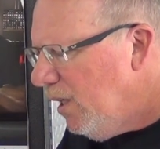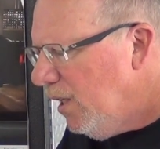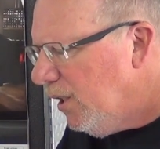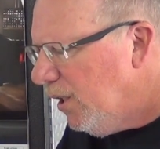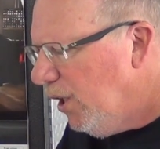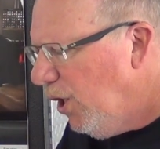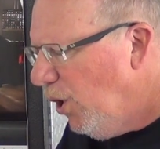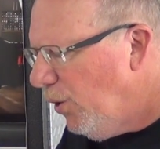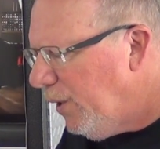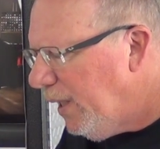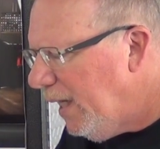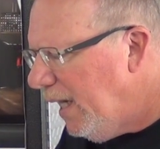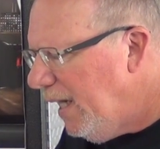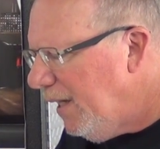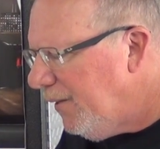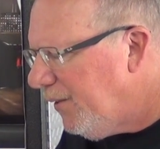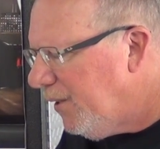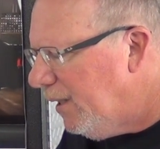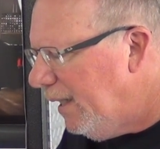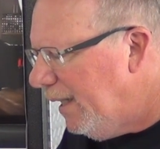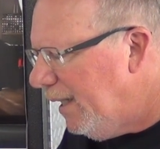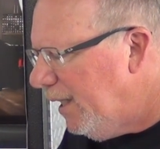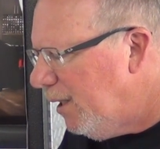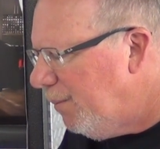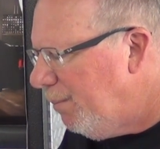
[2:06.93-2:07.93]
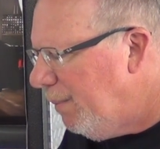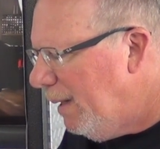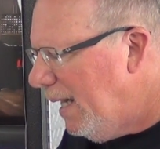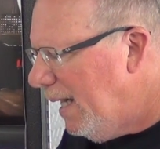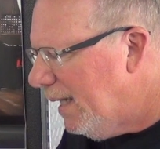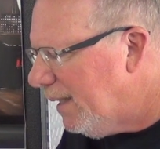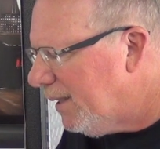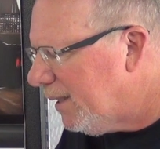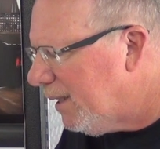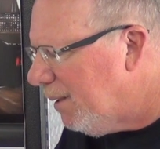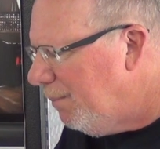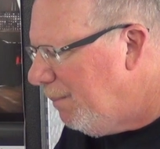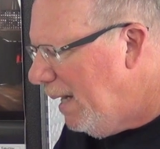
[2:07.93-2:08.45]
Locate the
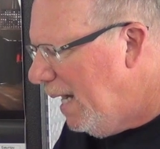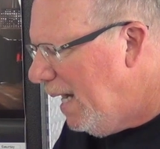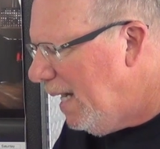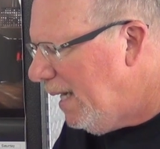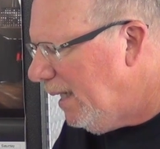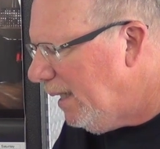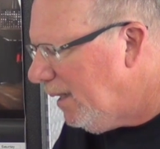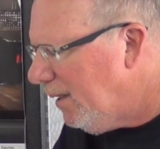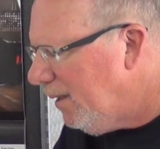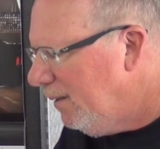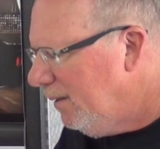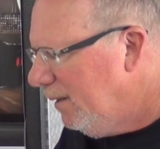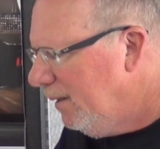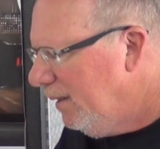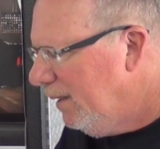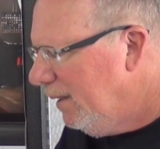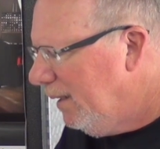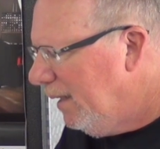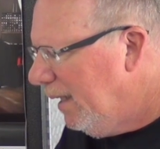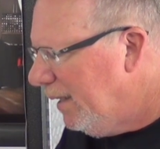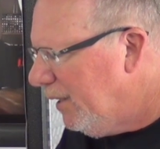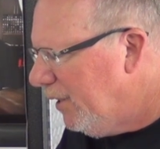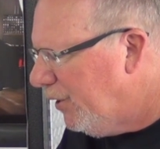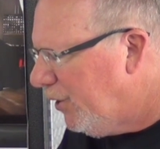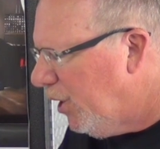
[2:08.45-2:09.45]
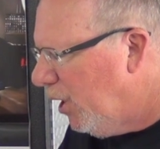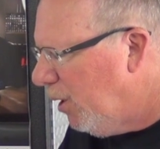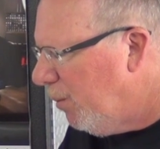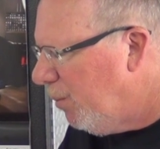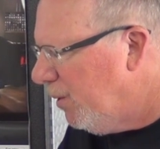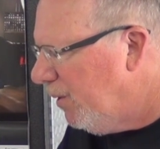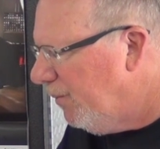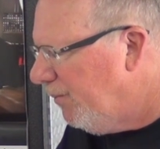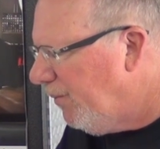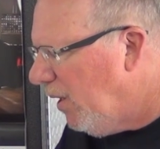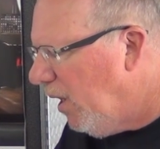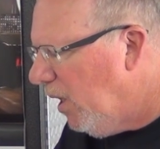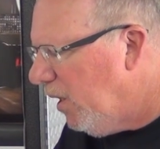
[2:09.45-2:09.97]
airbag schematic and determine
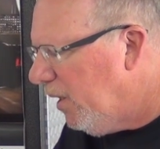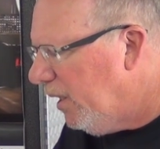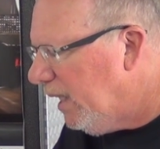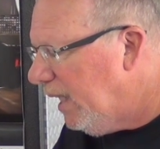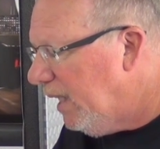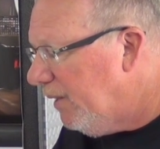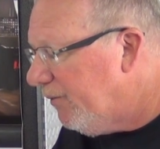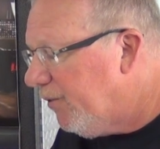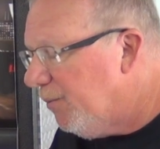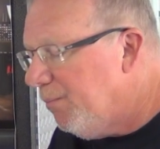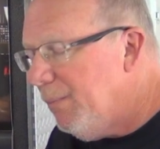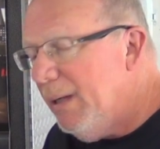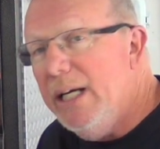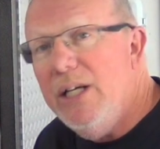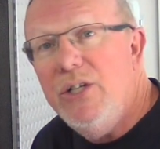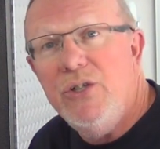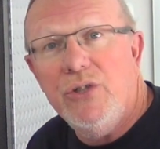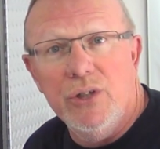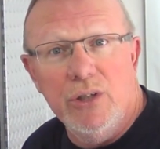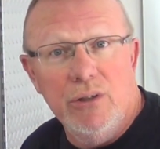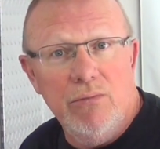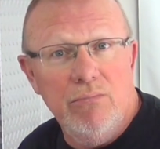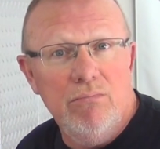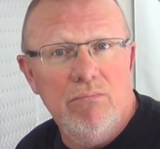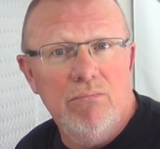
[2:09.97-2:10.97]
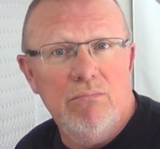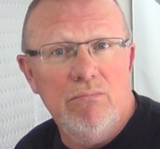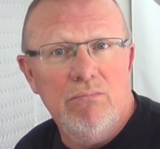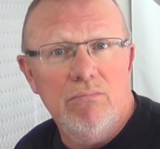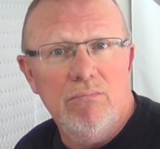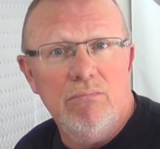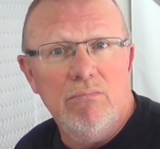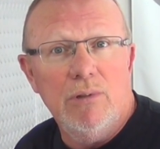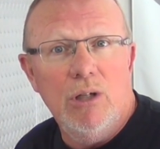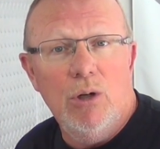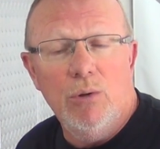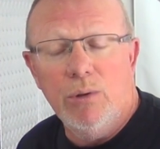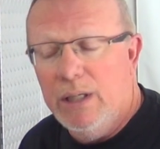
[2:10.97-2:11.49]
the following information,
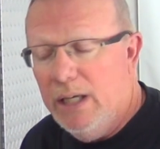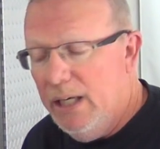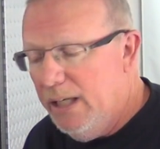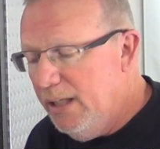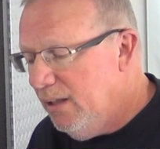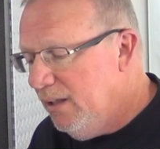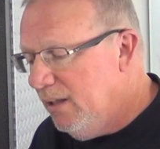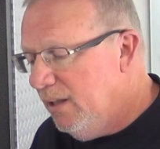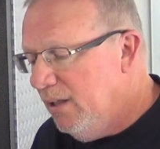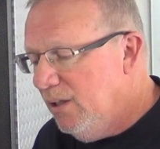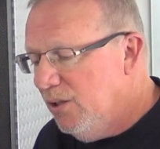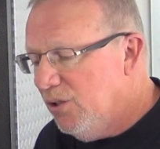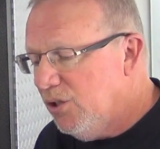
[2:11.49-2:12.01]
okay.